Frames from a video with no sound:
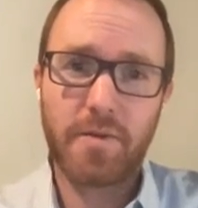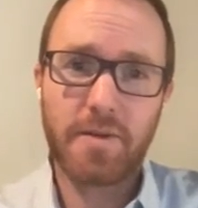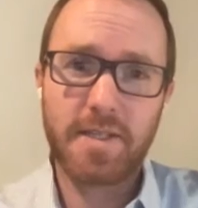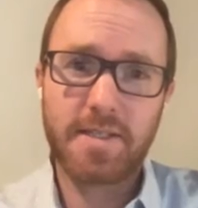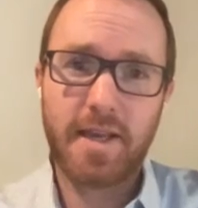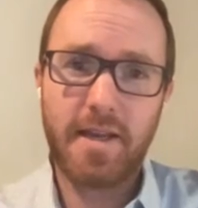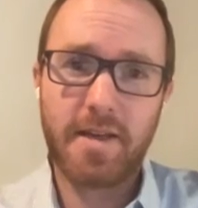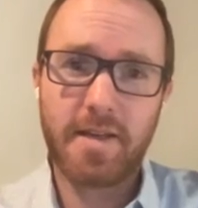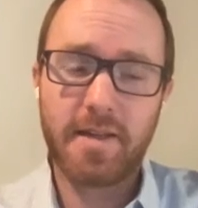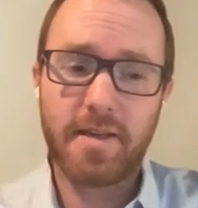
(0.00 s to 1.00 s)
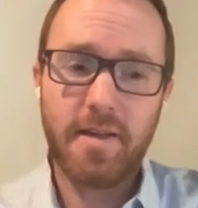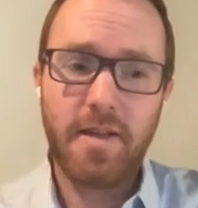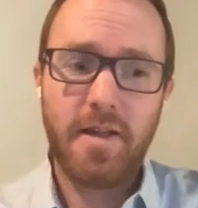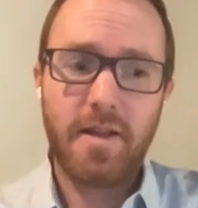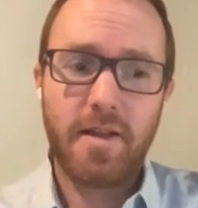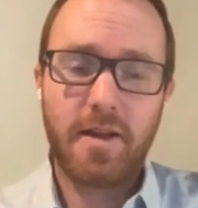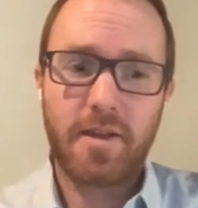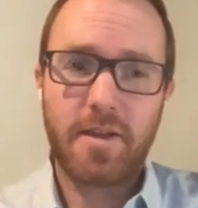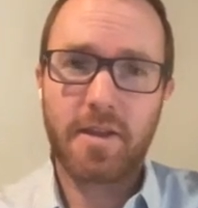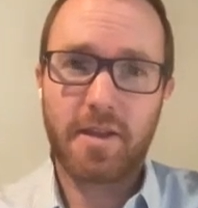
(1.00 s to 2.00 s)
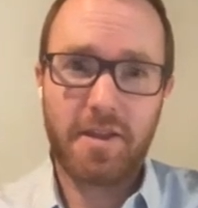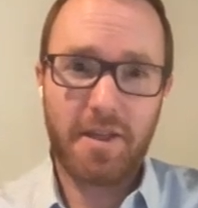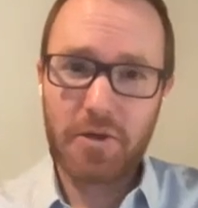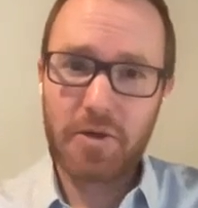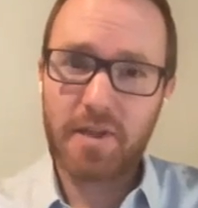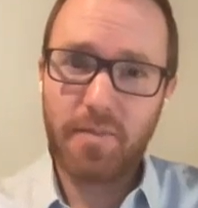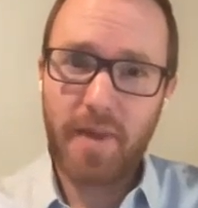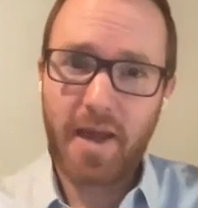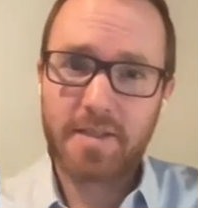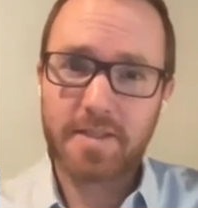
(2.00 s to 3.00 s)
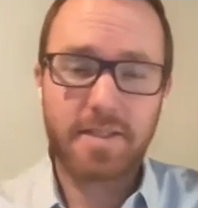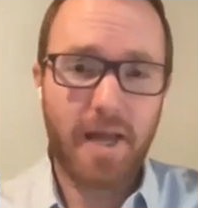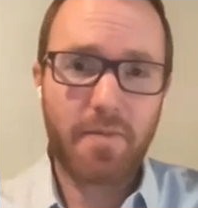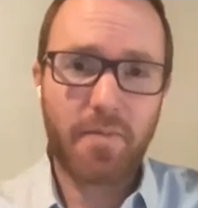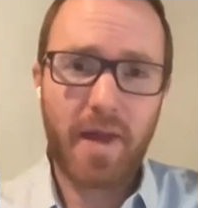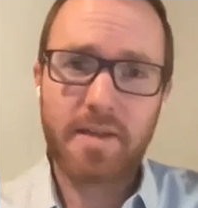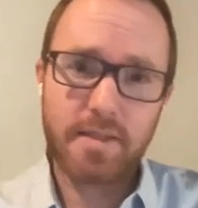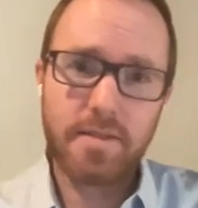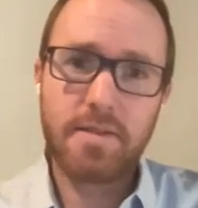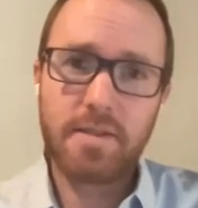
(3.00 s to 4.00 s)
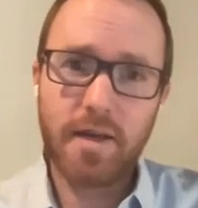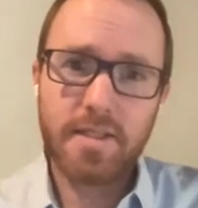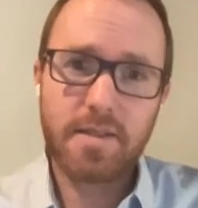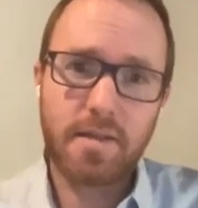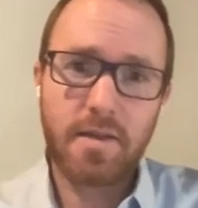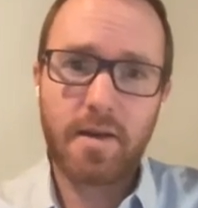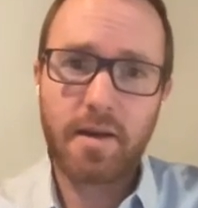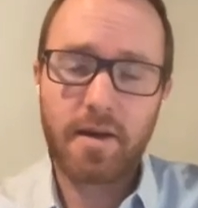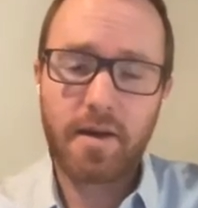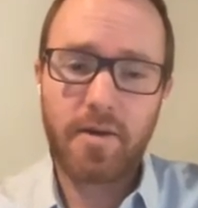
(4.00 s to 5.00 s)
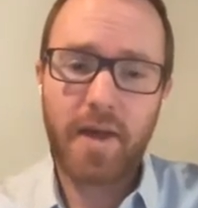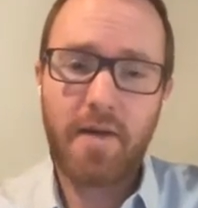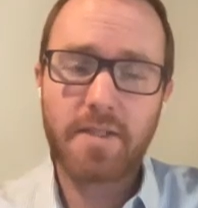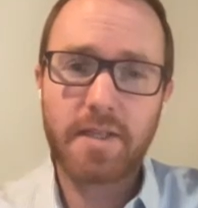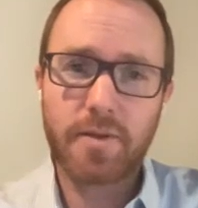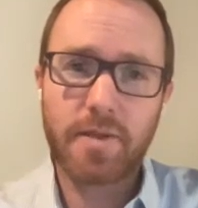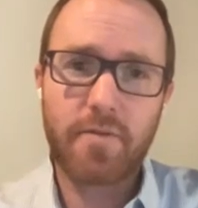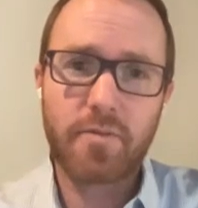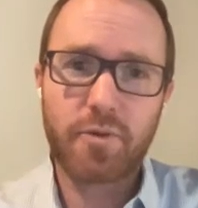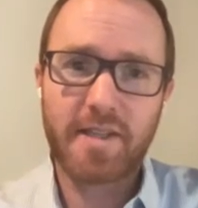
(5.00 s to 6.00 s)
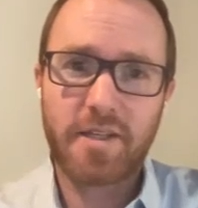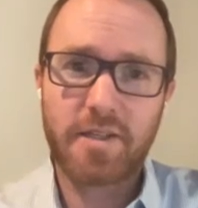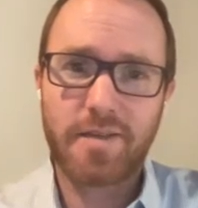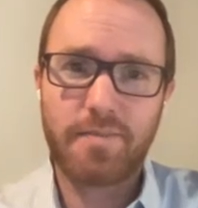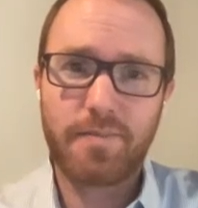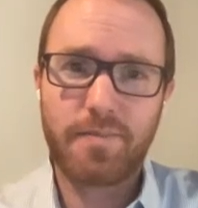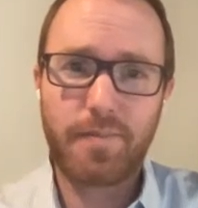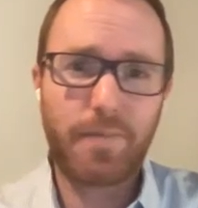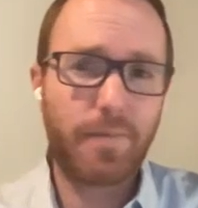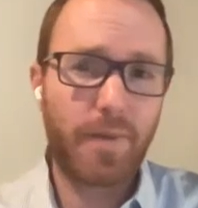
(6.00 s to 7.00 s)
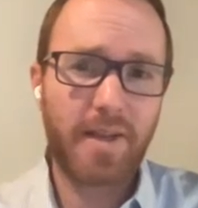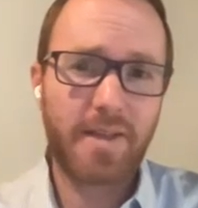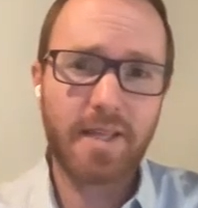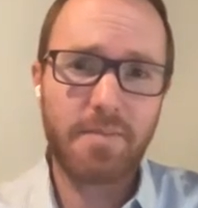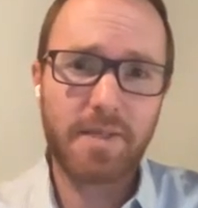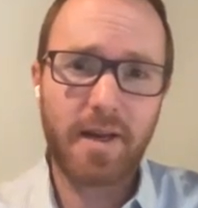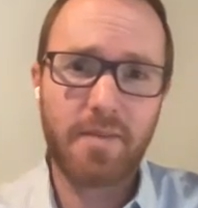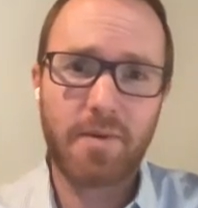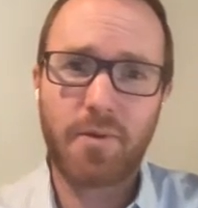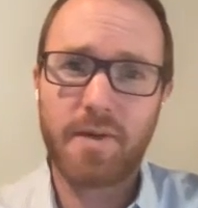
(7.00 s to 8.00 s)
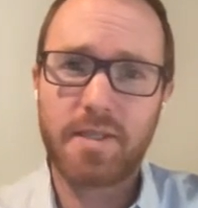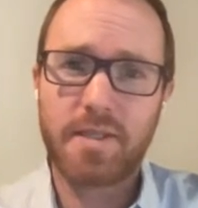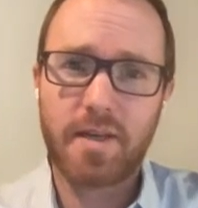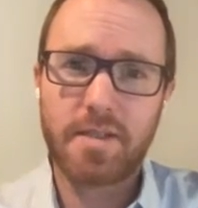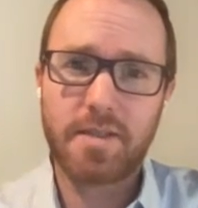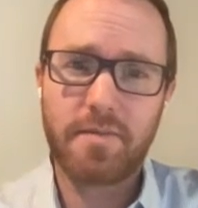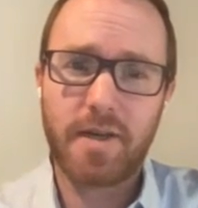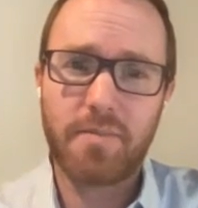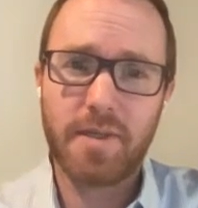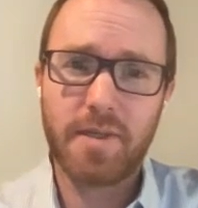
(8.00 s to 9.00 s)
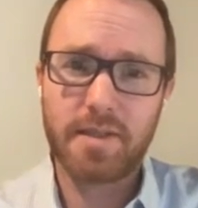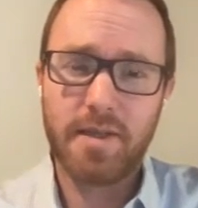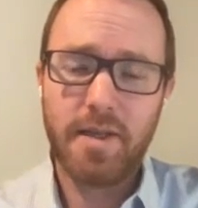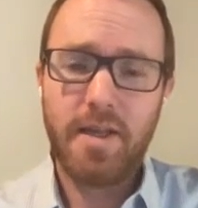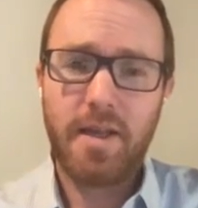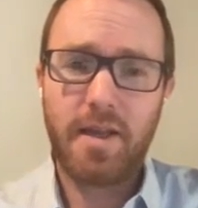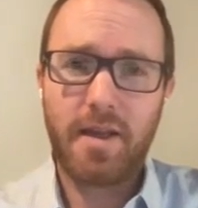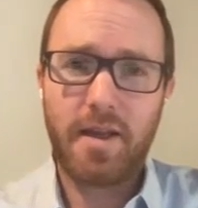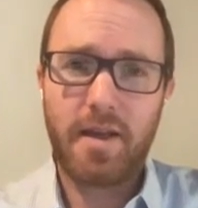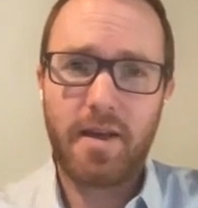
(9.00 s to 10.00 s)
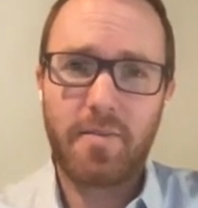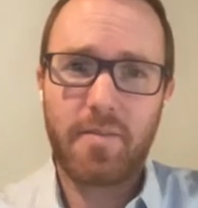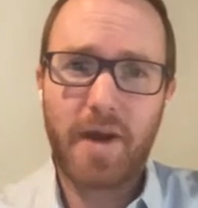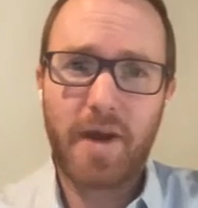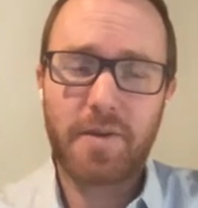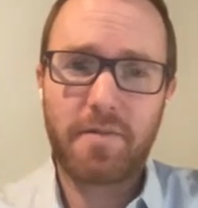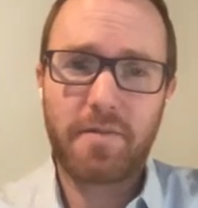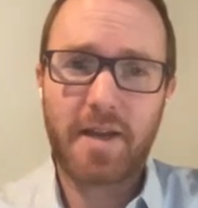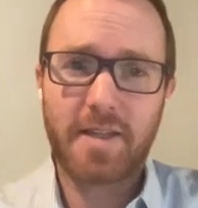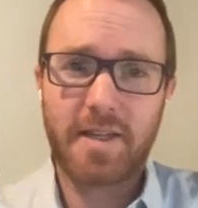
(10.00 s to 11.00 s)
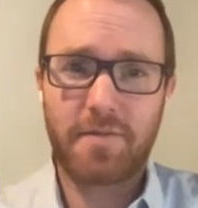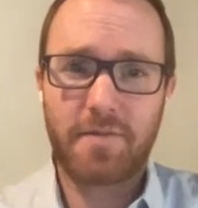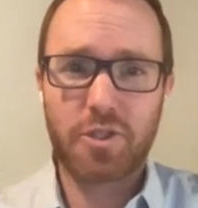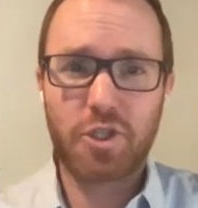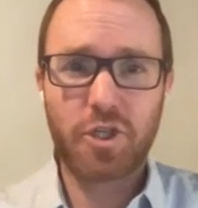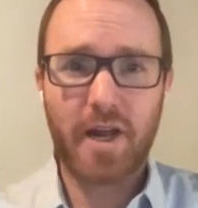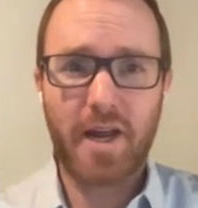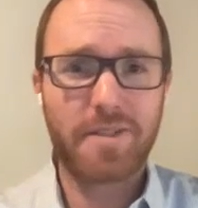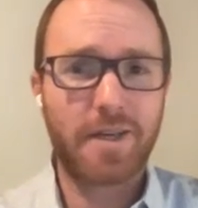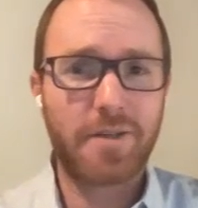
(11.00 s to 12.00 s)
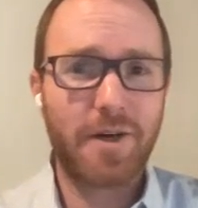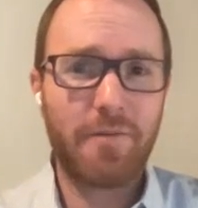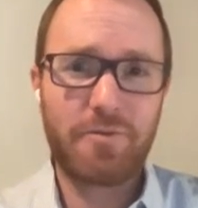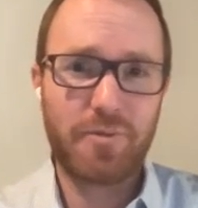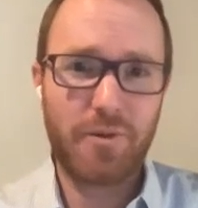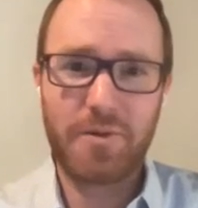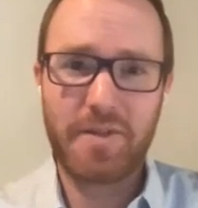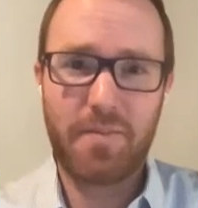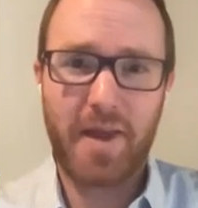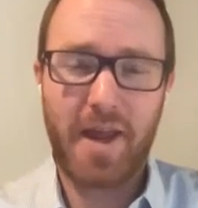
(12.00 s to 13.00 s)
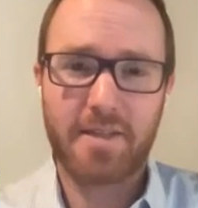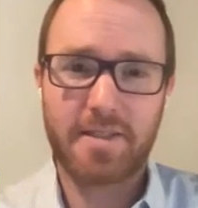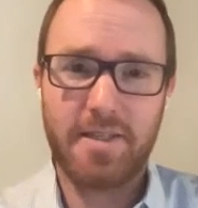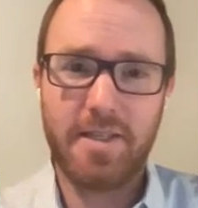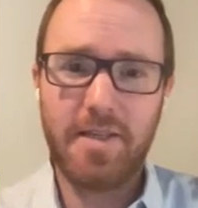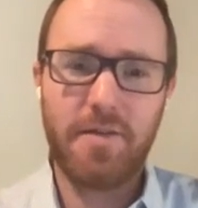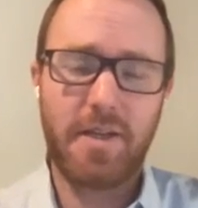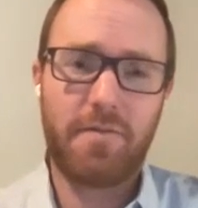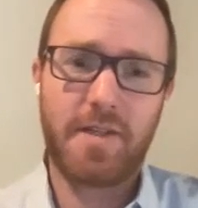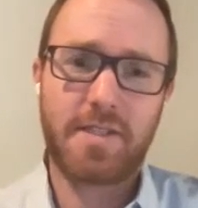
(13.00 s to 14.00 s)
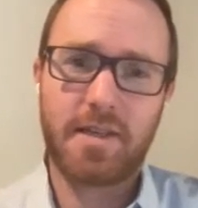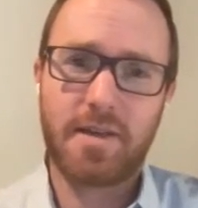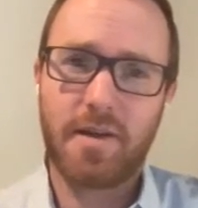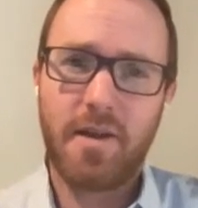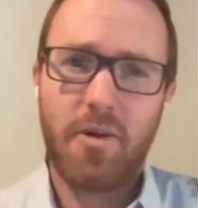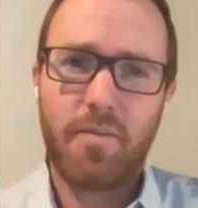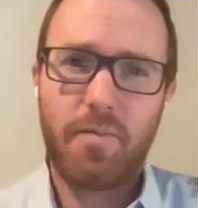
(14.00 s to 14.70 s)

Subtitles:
building data that the thinner the mask, the type of mask does have a different level of protection. But at the same time, I'm always talking to families about the fact that if their child is uncomfortable in a mask, even if it's a